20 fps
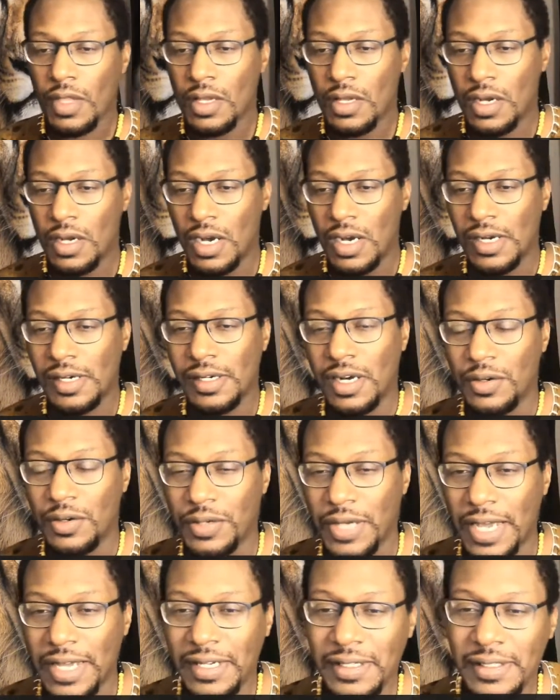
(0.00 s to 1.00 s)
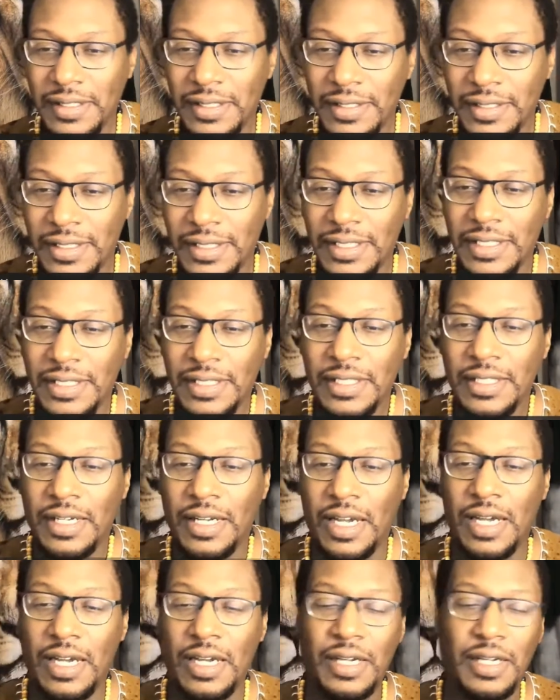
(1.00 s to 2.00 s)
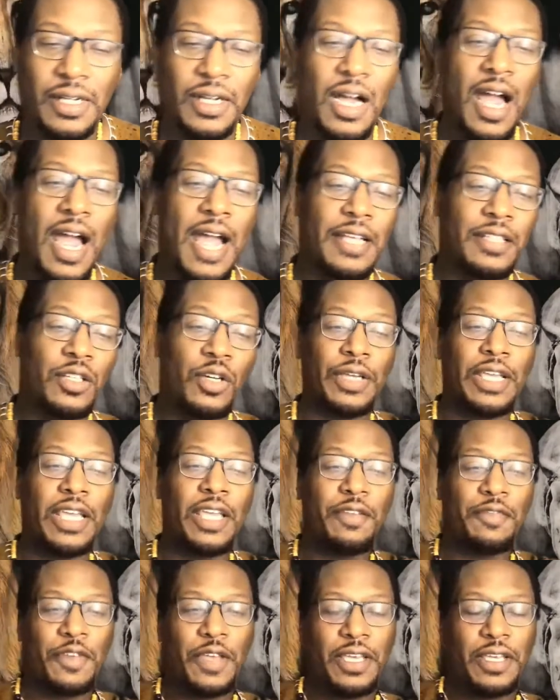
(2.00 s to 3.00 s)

Okay. All right. So EV,